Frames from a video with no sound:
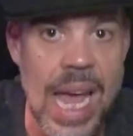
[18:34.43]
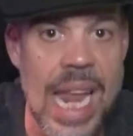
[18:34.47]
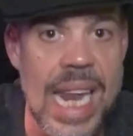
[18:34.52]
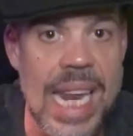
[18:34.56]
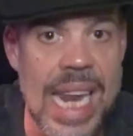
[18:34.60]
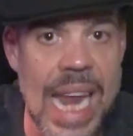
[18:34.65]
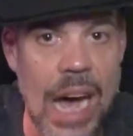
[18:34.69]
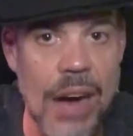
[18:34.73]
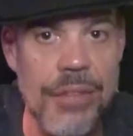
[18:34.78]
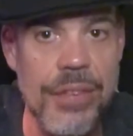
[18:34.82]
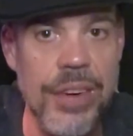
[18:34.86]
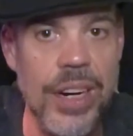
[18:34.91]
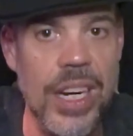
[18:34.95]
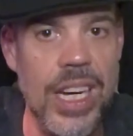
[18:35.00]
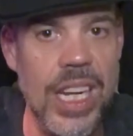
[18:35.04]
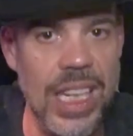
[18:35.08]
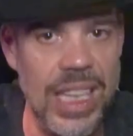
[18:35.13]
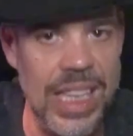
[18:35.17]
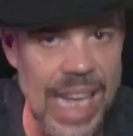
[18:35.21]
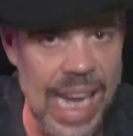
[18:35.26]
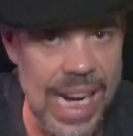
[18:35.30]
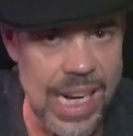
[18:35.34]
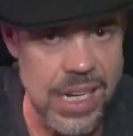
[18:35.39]
Now, for
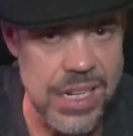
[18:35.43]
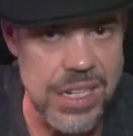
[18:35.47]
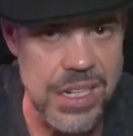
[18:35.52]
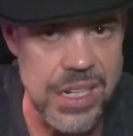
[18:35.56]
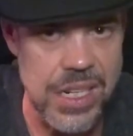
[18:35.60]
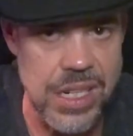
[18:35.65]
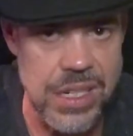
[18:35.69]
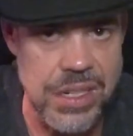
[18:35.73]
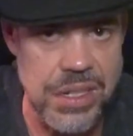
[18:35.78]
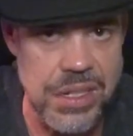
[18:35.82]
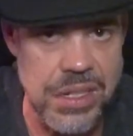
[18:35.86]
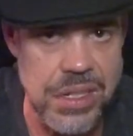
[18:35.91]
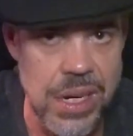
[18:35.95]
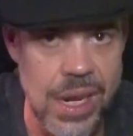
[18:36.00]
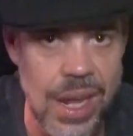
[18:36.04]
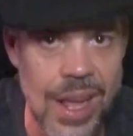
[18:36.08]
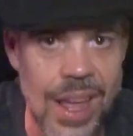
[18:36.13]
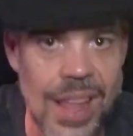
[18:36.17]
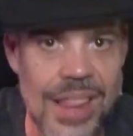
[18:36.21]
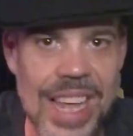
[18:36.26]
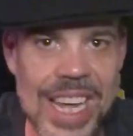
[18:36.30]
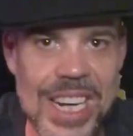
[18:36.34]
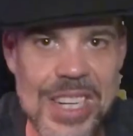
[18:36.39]
collectors,
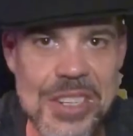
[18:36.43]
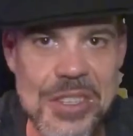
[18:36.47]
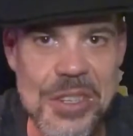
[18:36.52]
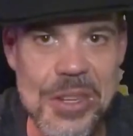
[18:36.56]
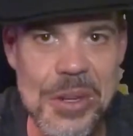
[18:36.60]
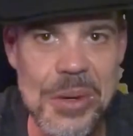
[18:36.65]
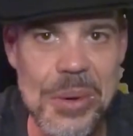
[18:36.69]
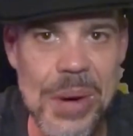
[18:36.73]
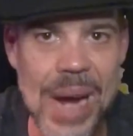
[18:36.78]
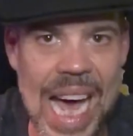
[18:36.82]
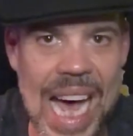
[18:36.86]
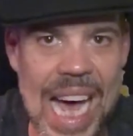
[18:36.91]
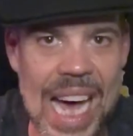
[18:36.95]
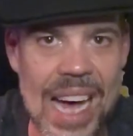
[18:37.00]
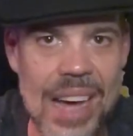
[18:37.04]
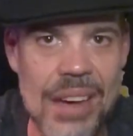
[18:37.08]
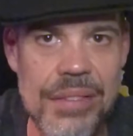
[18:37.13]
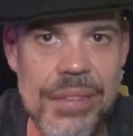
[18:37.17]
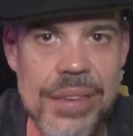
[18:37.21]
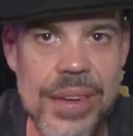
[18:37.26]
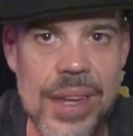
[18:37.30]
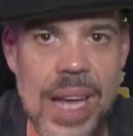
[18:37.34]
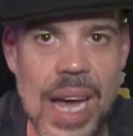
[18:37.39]
they do
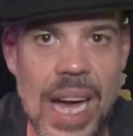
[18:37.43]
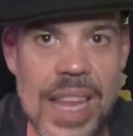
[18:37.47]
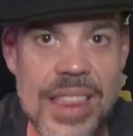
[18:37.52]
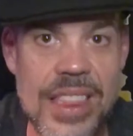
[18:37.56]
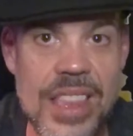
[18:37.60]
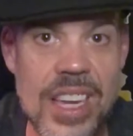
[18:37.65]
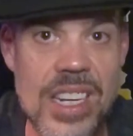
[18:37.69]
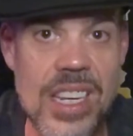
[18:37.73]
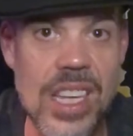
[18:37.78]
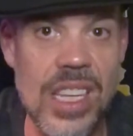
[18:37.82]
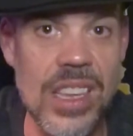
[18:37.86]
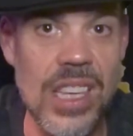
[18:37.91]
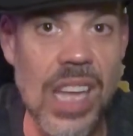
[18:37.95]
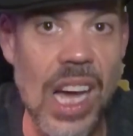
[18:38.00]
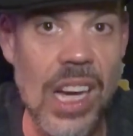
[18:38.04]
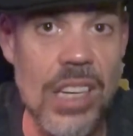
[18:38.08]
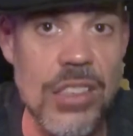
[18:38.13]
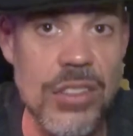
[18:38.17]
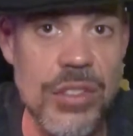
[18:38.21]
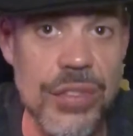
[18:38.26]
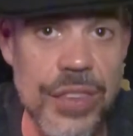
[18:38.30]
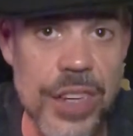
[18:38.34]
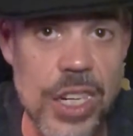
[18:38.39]
have the
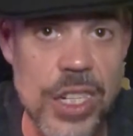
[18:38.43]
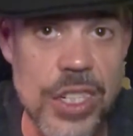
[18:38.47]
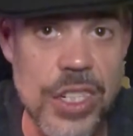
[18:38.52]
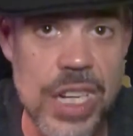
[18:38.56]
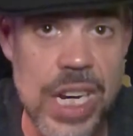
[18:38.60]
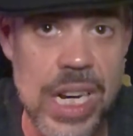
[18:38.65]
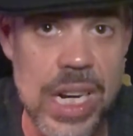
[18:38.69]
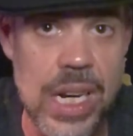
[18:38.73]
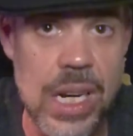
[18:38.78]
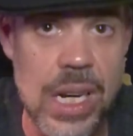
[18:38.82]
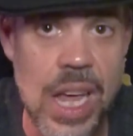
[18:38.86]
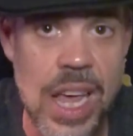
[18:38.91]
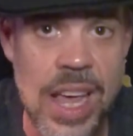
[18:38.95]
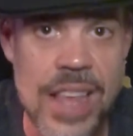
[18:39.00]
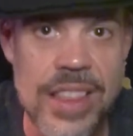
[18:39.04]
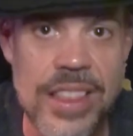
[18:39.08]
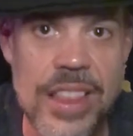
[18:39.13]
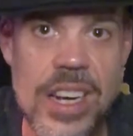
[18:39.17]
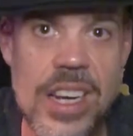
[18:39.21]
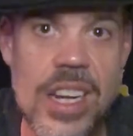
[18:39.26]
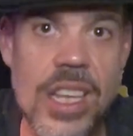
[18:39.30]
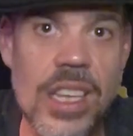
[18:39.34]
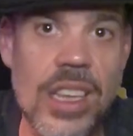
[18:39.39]
deluxe version.
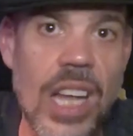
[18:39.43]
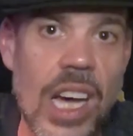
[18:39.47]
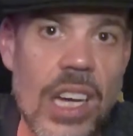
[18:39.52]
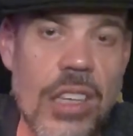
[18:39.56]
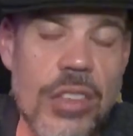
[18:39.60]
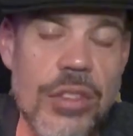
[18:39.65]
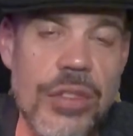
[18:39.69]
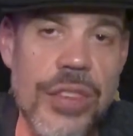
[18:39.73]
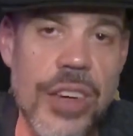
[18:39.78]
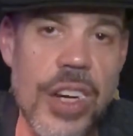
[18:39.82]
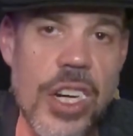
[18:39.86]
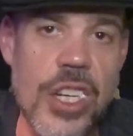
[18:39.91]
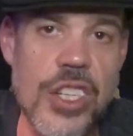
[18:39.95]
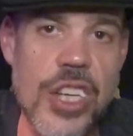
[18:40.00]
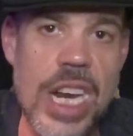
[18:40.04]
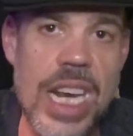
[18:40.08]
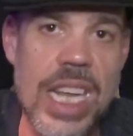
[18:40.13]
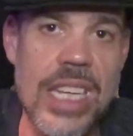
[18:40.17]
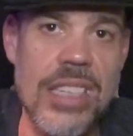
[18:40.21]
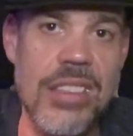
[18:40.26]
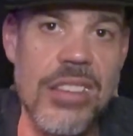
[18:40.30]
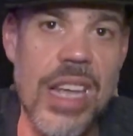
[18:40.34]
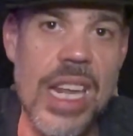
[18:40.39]
The deluxe version
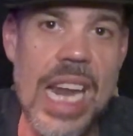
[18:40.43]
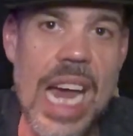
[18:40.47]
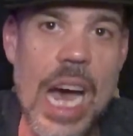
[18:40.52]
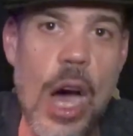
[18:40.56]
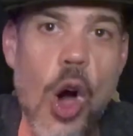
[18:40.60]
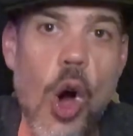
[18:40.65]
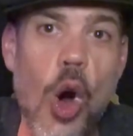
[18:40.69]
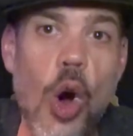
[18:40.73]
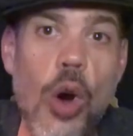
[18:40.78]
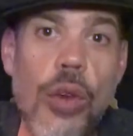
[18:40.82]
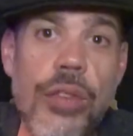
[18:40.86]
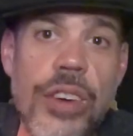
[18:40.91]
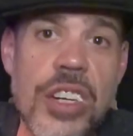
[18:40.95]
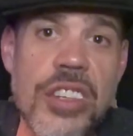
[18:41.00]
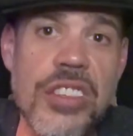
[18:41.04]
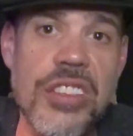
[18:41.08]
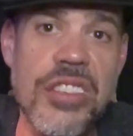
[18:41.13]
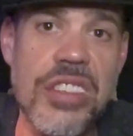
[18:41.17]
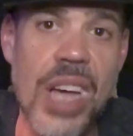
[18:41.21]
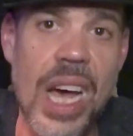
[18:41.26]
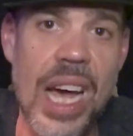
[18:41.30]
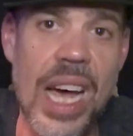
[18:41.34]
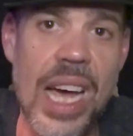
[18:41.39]
is an
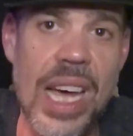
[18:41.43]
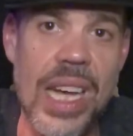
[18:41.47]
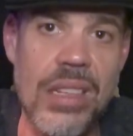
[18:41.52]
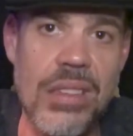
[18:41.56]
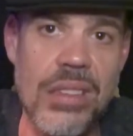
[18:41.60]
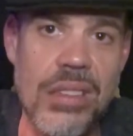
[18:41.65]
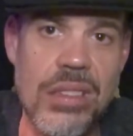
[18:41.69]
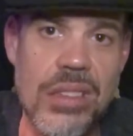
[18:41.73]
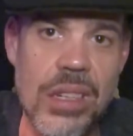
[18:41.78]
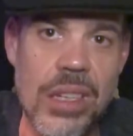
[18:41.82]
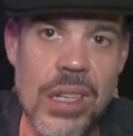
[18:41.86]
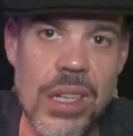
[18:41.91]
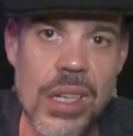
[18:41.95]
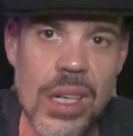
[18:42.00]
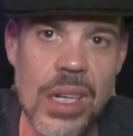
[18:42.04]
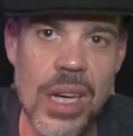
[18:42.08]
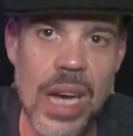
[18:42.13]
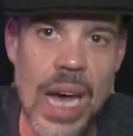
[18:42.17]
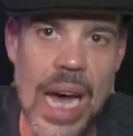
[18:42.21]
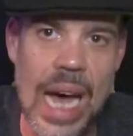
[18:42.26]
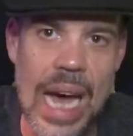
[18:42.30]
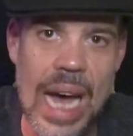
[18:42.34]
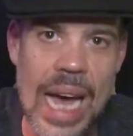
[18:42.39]
oversized,
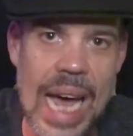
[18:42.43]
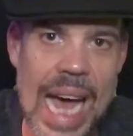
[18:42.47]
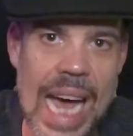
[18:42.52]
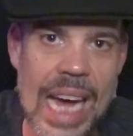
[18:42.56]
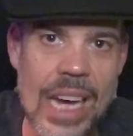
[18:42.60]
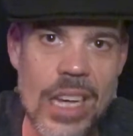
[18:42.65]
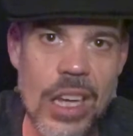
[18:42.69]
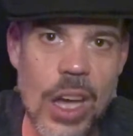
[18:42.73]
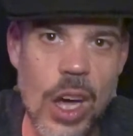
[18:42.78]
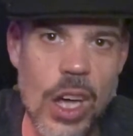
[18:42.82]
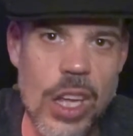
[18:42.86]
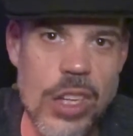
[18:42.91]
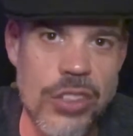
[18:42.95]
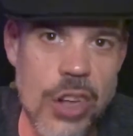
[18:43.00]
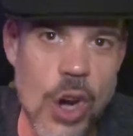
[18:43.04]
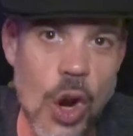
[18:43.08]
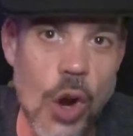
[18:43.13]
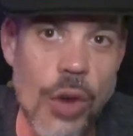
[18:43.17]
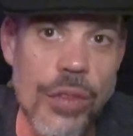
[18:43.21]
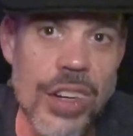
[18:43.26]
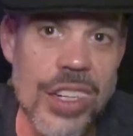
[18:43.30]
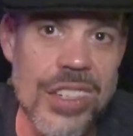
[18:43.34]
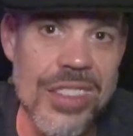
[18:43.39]

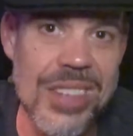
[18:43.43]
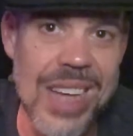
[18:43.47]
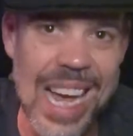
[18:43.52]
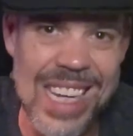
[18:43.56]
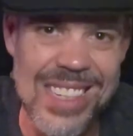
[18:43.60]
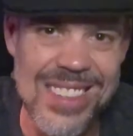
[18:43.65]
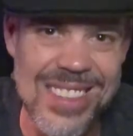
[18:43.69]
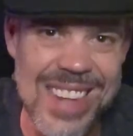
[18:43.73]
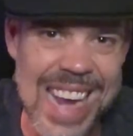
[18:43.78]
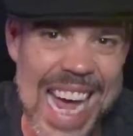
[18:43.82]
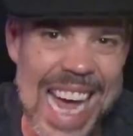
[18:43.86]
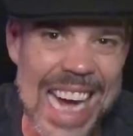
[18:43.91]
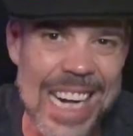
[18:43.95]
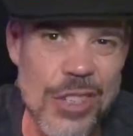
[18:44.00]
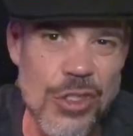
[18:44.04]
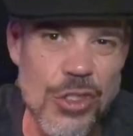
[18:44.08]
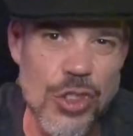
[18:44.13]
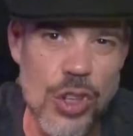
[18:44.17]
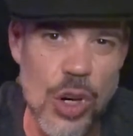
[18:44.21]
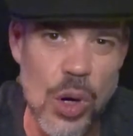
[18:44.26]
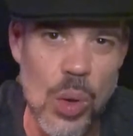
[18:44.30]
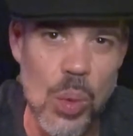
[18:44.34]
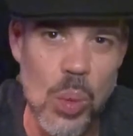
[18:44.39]

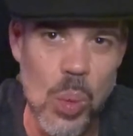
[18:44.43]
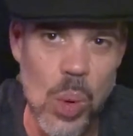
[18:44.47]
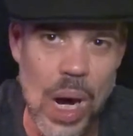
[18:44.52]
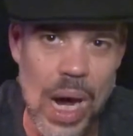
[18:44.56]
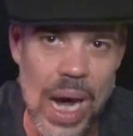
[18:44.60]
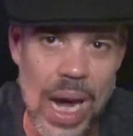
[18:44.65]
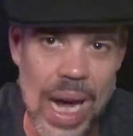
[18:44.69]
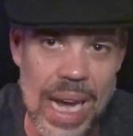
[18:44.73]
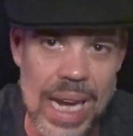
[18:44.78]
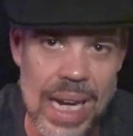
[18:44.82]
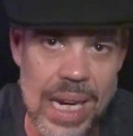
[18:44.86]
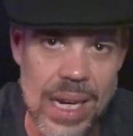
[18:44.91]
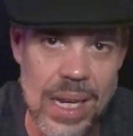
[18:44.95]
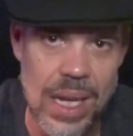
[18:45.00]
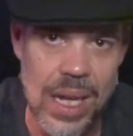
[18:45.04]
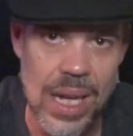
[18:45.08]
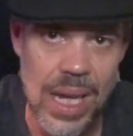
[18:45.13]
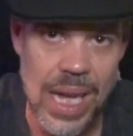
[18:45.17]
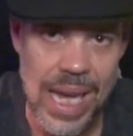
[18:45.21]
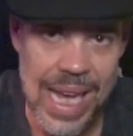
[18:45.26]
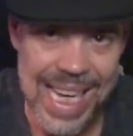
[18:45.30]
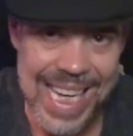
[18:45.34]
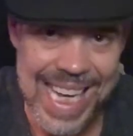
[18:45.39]
extra wide
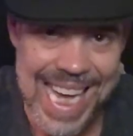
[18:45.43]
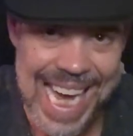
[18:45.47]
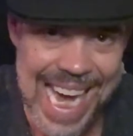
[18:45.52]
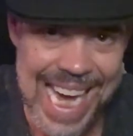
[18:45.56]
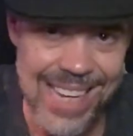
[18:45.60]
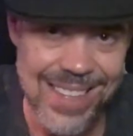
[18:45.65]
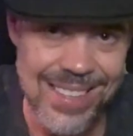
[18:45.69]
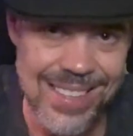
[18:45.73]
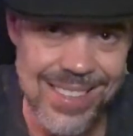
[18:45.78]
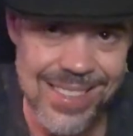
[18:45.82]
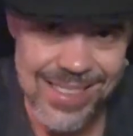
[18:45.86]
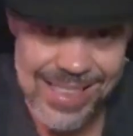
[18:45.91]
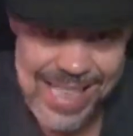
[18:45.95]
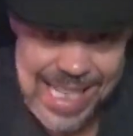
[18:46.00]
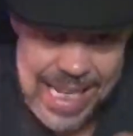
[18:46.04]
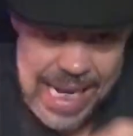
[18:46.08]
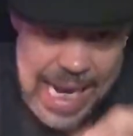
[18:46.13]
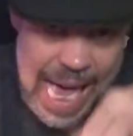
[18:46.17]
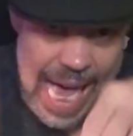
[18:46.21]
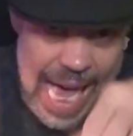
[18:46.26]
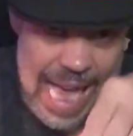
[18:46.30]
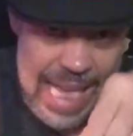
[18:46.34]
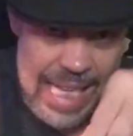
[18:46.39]
case
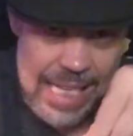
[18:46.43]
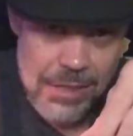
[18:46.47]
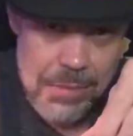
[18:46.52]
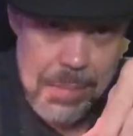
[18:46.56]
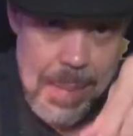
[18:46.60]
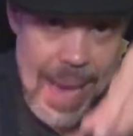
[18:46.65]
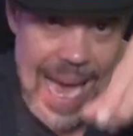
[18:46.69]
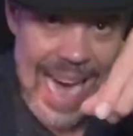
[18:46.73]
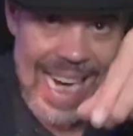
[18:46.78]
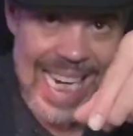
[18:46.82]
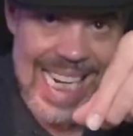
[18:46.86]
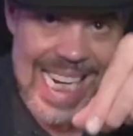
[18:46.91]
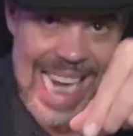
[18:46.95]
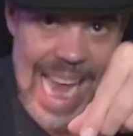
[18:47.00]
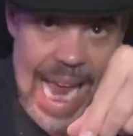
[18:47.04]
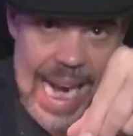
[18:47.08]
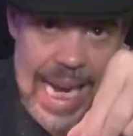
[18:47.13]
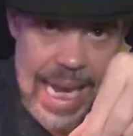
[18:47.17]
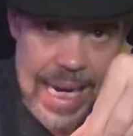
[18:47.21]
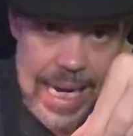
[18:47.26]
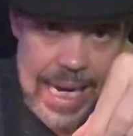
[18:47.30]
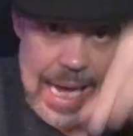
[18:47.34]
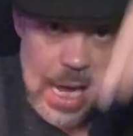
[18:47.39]
that is
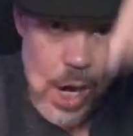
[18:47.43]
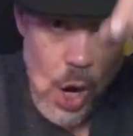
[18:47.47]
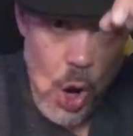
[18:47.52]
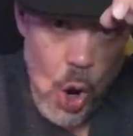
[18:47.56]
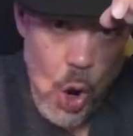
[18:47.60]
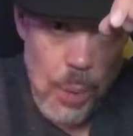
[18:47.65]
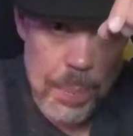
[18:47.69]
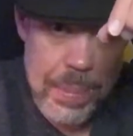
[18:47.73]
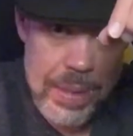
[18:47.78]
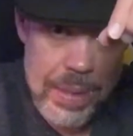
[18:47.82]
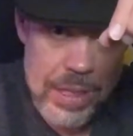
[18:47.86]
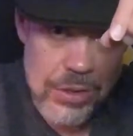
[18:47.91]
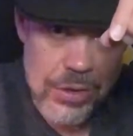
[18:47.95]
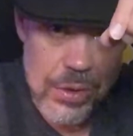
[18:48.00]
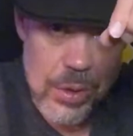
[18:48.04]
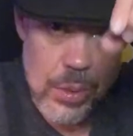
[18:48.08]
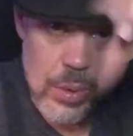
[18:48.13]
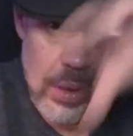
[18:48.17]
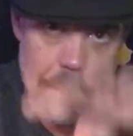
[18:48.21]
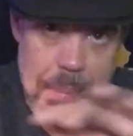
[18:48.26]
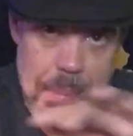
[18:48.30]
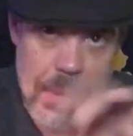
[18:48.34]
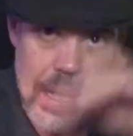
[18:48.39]
magnetic and opens through
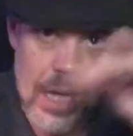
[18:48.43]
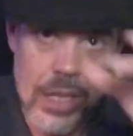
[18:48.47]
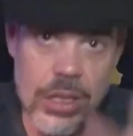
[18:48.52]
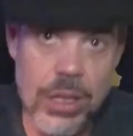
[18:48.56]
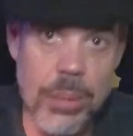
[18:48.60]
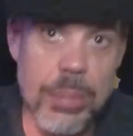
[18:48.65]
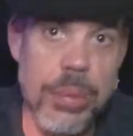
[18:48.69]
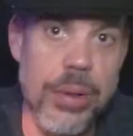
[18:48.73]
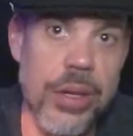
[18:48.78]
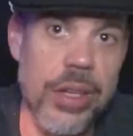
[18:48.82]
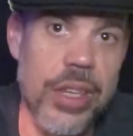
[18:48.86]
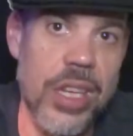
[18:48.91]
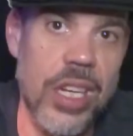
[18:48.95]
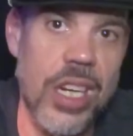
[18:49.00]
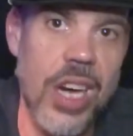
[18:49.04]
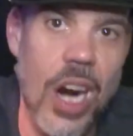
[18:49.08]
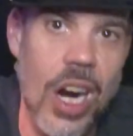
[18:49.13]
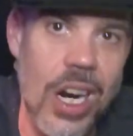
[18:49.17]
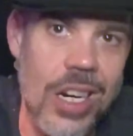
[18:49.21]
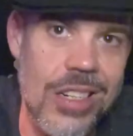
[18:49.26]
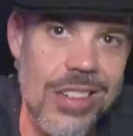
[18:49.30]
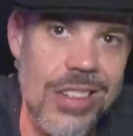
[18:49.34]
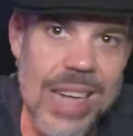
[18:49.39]
the middle to pull the
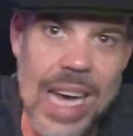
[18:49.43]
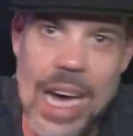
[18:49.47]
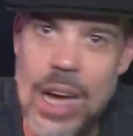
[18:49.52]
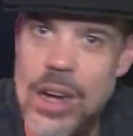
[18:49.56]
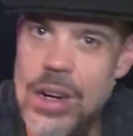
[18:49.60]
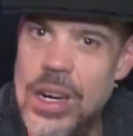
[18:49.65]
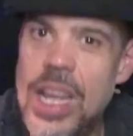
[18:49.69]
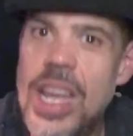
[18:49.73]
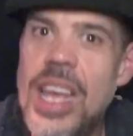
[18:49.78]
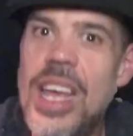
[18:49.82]
cards out.